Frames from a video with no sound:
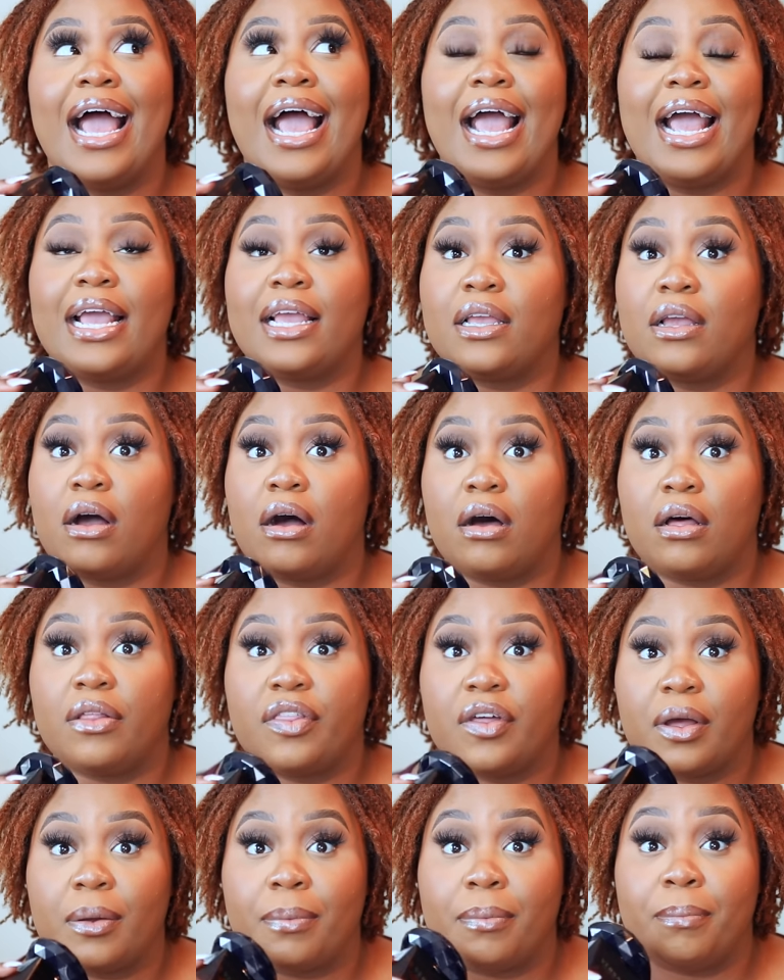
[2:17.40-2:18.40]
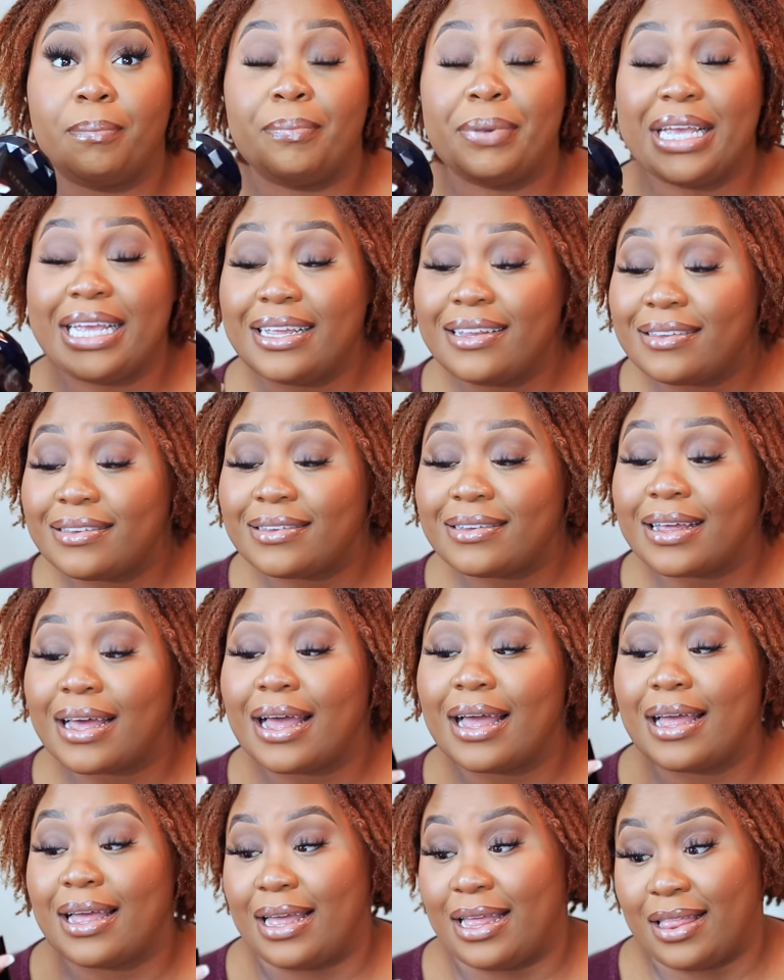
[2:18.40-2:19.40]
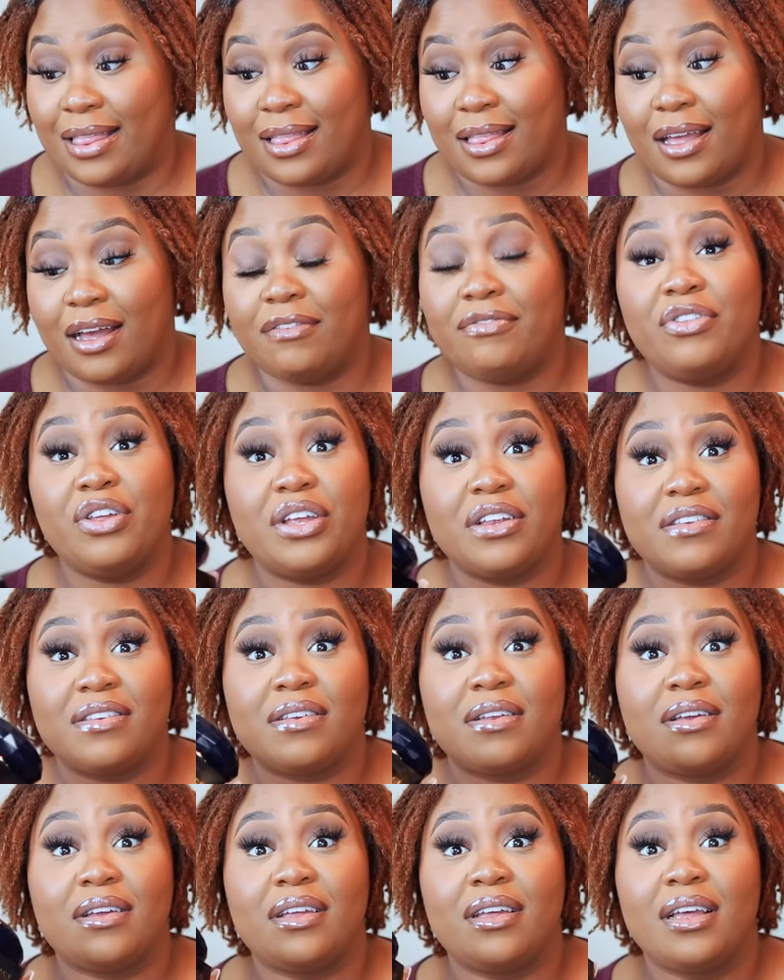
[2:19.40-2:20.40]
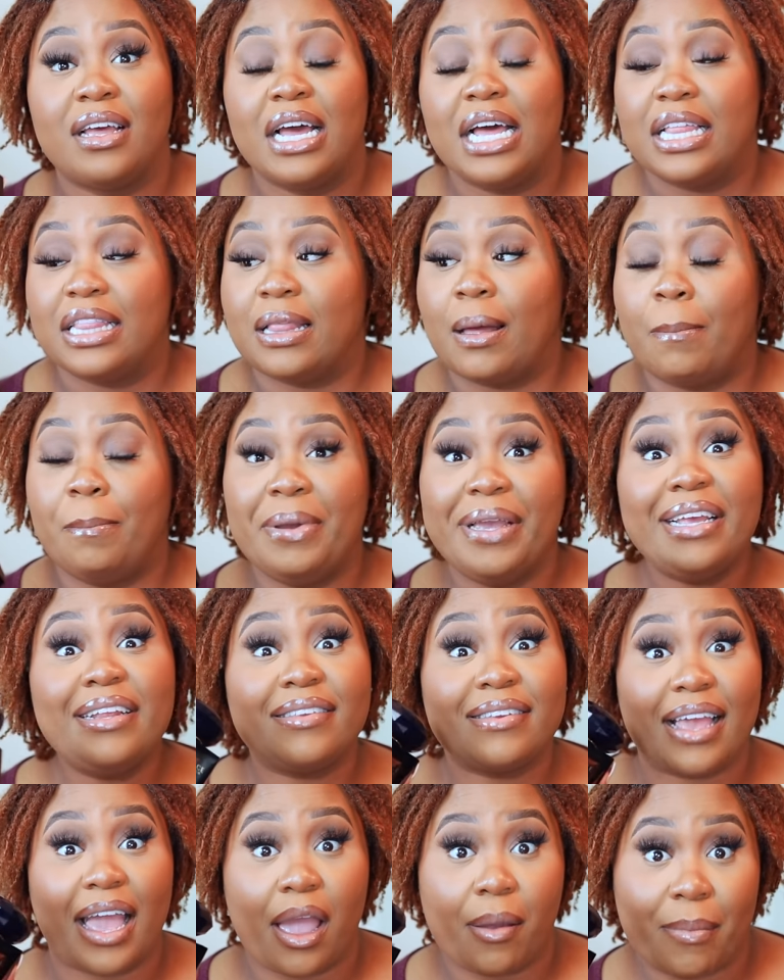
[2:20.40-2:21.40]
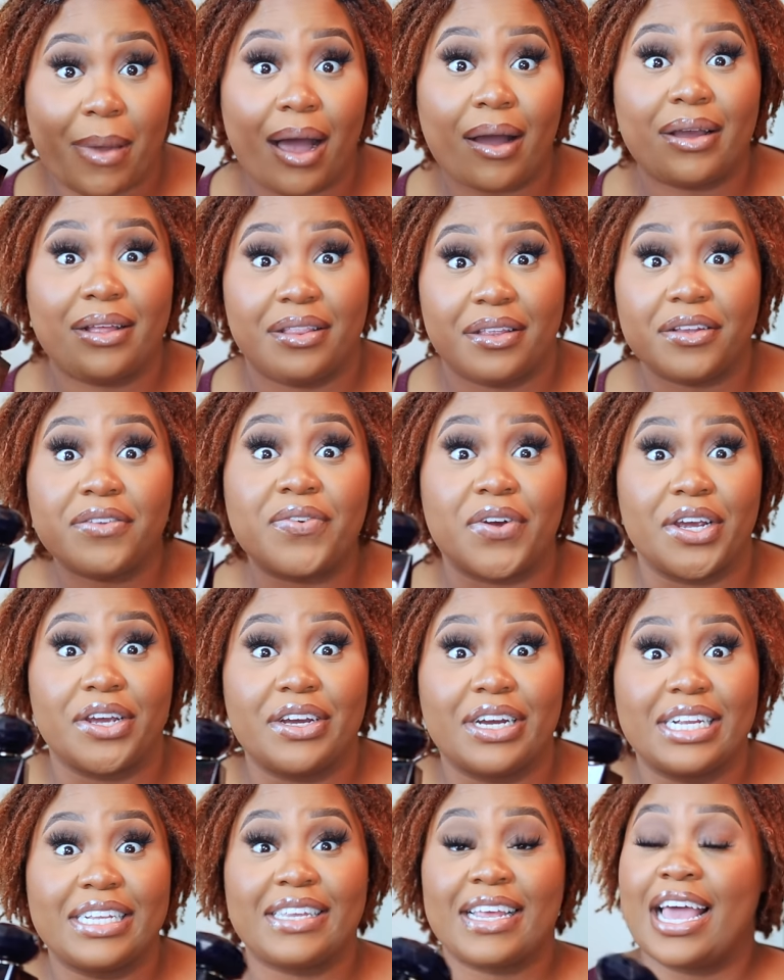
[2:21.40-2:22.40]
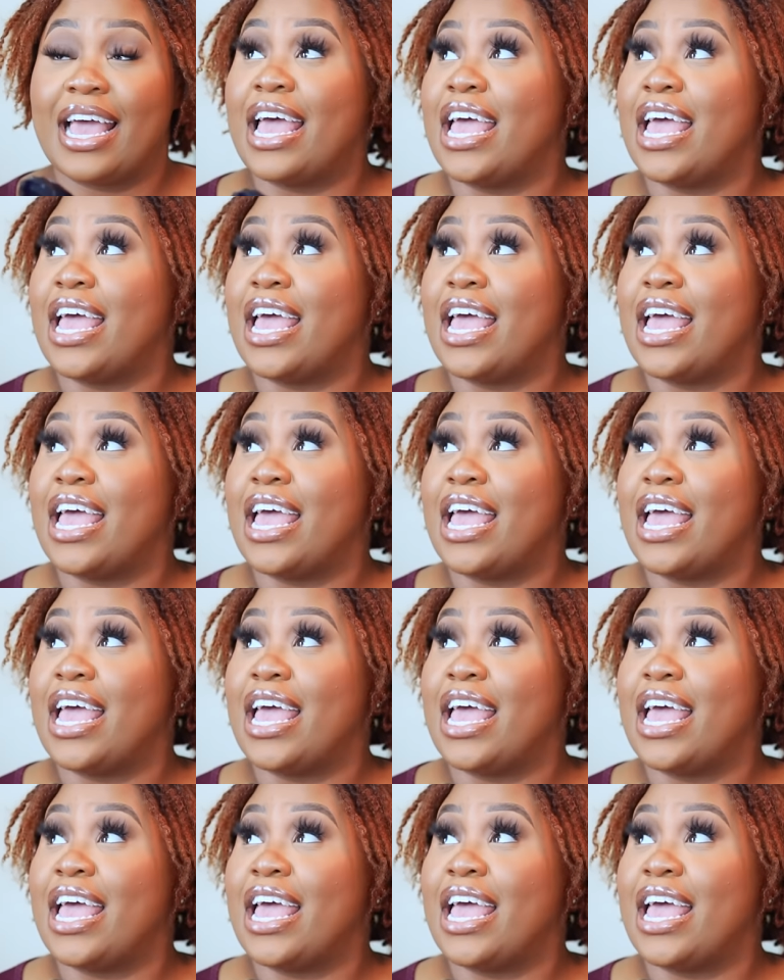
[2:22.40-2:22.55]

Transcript: And y'all, the beast of this, the beast came out in this fragrance.